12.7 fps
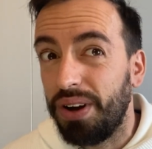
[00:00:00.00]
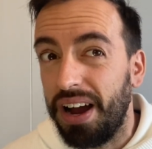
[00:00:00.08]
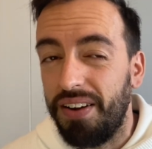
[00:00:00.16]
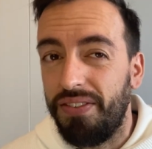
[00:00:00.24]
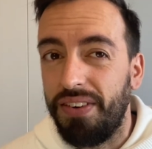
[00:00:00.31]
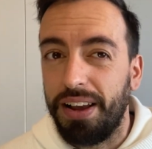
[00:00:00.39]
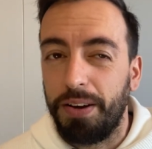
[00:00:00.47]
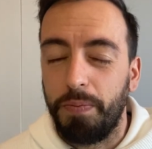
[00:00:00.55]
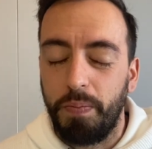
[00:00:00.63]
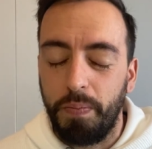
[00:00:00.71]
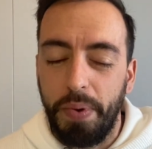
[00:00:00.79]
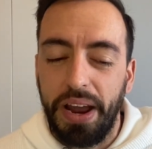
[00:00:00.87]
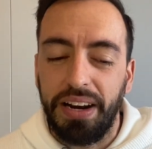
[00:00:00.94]
have like
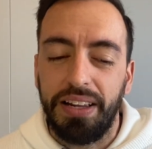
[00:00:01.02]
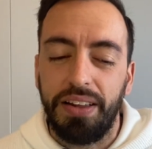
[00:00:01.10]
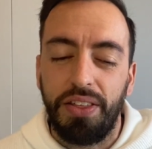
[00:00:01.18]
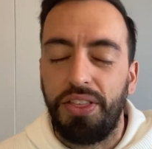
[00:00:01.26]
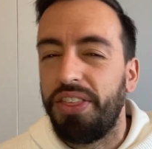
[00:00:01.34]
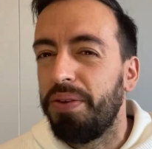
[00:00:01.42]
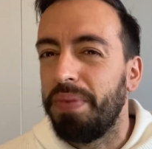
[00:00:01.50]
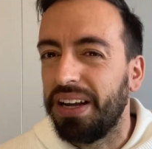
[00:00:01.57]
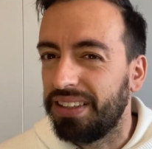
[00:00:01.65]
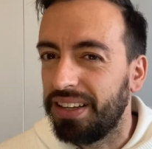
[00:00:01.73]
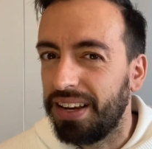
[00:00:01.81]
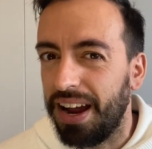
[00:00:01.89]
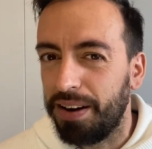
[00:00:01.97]
very
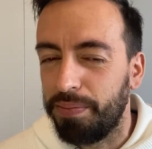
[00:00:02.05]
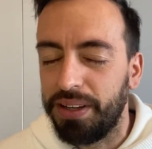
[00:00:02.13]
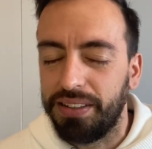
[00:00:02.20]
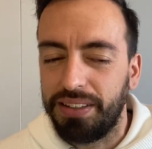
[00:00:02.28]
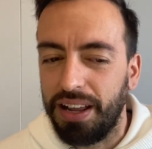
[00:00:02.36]
thematic armies,